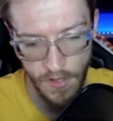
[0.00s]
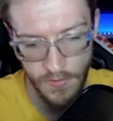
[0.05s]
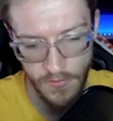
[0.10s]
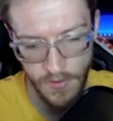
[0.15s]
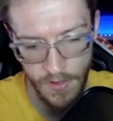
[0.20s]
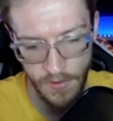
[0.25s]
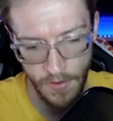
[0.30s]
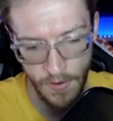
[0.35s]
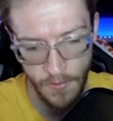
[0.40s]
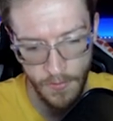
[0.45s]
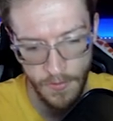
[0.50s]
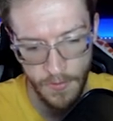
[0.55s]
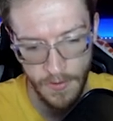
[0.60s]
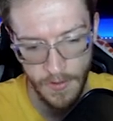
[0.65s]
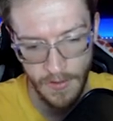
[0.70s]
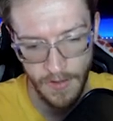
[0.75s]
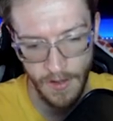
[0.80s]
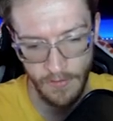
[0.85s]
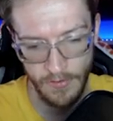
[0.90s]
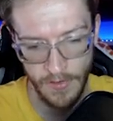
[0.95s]
for hero.
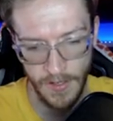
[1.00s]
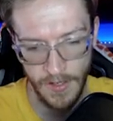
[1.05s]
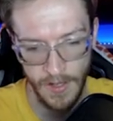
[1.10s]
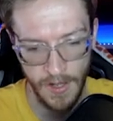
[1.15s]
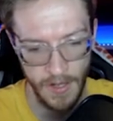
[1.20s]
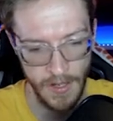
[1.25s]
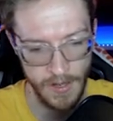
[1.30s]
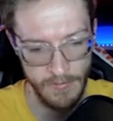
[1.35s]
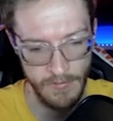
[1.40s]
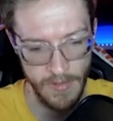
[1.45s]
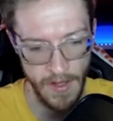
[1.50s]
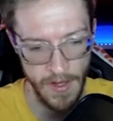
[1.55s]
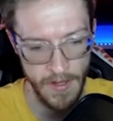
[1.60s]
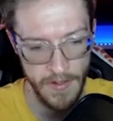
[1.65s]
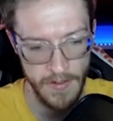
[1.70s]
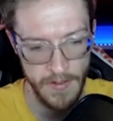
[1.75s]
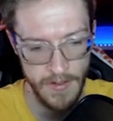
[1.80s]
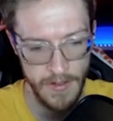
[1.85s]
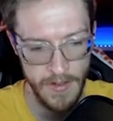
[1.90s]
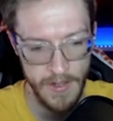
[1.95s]
Lovely. I love that.
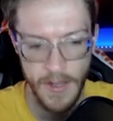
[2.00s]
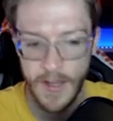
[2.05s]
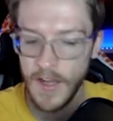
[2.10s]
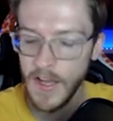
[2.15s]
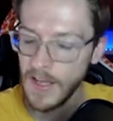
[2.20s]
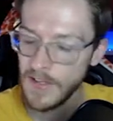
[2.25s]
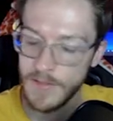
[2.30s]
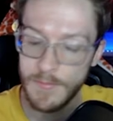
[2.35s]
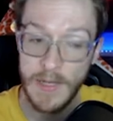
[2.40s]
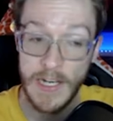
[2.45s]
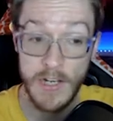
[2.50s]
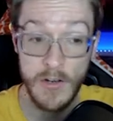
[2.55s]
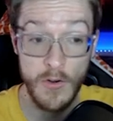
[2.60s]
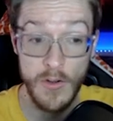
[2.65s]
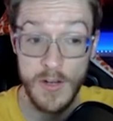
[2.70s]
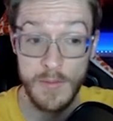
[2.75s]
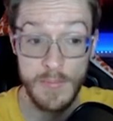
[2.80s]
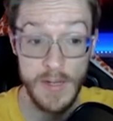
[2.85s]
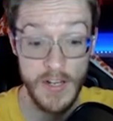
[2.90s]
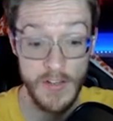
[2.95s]
This is a bit
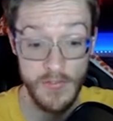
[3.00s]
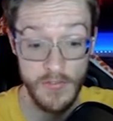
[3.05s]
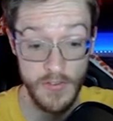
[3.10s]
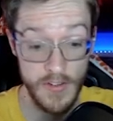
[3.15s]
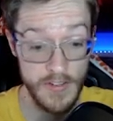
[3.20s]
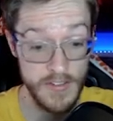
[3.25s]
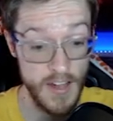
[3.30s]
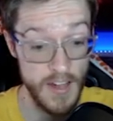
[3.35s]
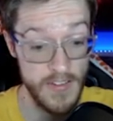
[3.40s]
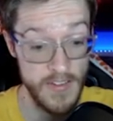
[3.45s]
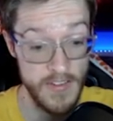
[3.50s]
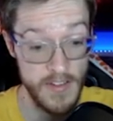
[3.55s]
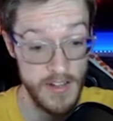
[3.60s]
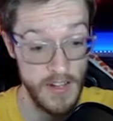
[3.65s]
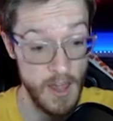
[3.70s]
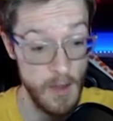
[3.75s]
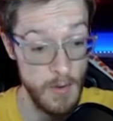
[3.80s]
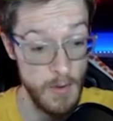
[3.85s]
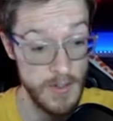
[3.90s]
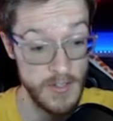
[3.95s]
annoying because 3 stars is the
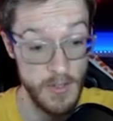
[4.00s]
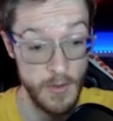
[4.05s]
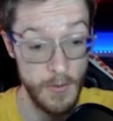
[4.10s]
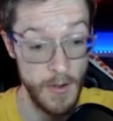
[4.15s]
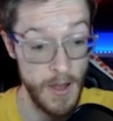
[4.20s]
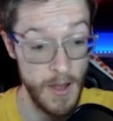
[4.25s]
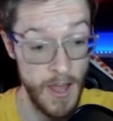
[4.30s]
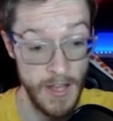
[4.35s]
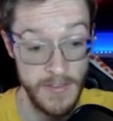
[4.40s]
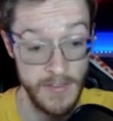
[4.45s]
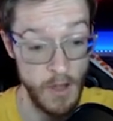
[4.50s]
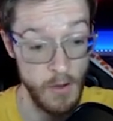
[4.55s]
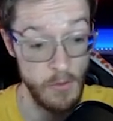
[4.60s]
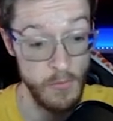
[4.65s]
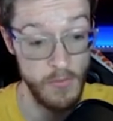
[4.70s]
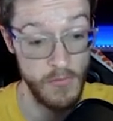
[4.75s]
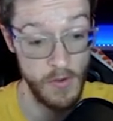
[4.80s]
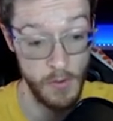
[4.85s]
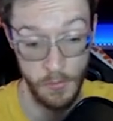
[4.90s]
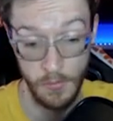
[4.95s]
lowest, so I don't
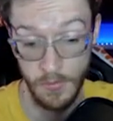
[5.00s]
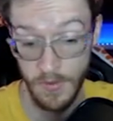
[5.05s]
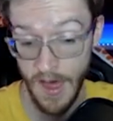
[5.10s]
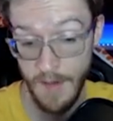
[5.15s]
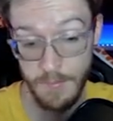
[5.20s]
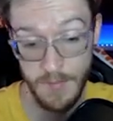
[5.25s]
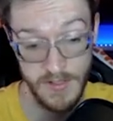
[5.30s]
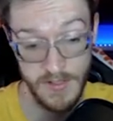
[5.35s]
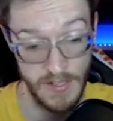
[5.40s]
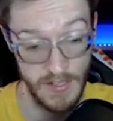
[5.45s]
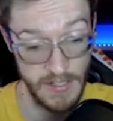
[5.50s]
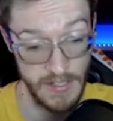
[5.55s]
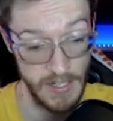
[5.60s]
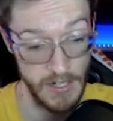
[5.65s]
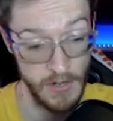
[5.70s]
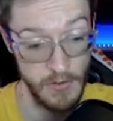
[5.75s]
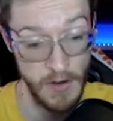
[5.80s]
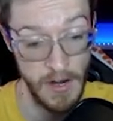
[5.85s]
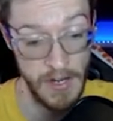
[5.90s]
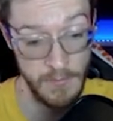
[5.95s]
feel that particularly
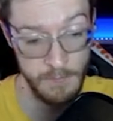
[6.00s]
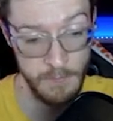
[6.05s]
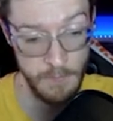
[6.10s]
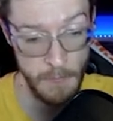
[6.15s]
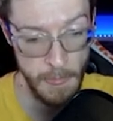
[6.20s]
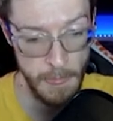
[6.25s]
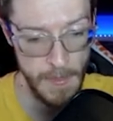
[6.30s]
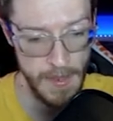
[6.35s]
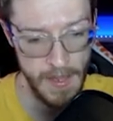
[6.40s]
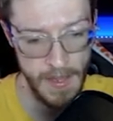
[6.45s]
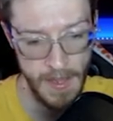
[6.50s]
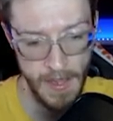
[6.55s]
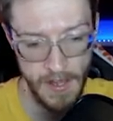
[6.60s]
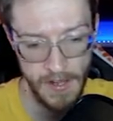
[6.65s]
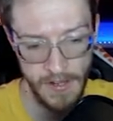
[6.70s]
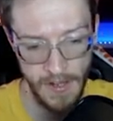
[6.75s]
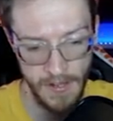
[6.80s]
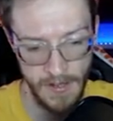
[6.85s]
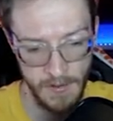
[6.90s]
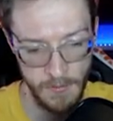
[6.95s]
great.
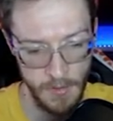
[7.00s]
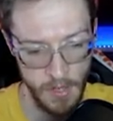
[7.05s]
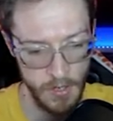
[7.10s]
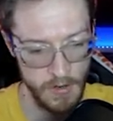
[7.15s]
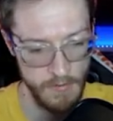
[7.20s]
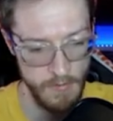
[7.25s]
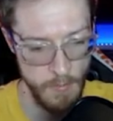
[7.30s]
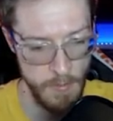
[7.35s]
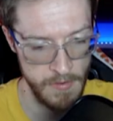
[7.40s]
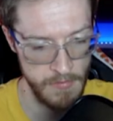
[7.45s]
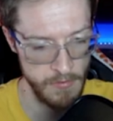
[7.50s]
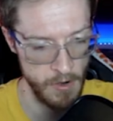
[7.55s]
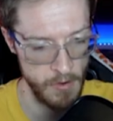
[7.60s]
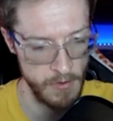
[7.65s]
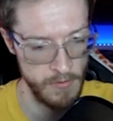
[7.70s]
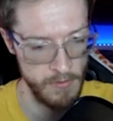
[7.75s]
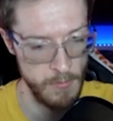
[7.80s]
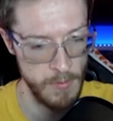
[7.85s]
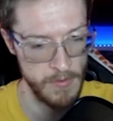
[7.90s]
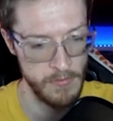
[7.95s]
Okay, here we go. Another big throw.
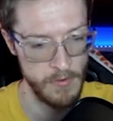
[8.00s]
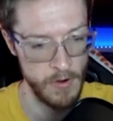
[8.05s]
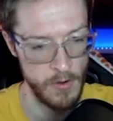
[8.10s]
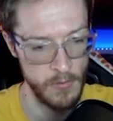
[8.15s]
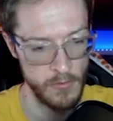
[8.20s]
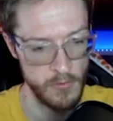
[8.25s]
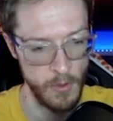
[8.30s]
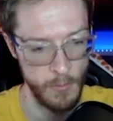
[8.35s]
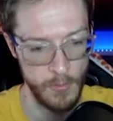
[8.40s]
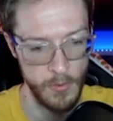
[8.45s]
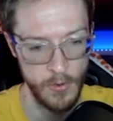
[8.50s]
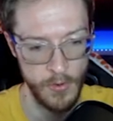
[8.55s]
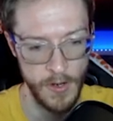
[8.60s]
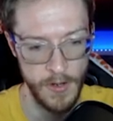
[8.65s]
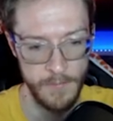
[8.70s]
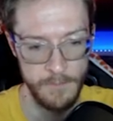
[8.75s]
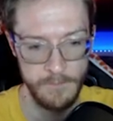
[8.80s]
Top corner.